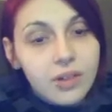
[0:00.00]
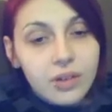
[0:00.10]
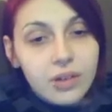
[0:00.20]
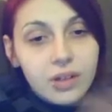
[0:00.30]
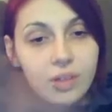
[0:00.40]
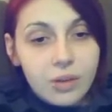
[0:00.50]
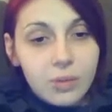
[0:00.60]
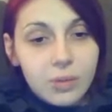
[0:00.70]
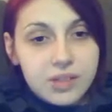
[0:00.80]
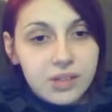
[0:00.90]
the deal
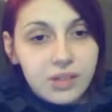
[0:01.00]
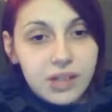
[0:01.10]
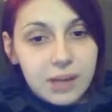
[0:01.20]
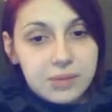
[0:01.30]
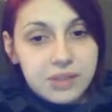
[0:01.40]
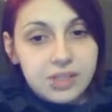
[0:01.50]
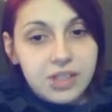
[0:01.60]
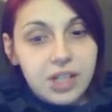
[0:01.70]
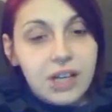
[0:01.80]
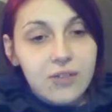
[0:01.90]
with placental
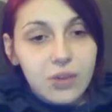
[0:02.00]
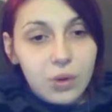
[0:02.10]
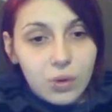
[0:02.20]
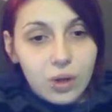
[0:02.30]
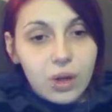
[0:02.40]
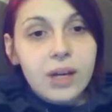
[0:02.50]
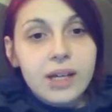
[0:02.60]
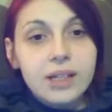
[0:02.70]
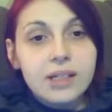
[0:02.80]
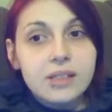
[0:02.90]
encapsulation, if you don't know,
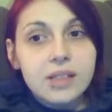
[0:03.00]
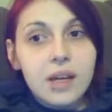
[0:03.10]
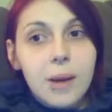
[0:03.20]
is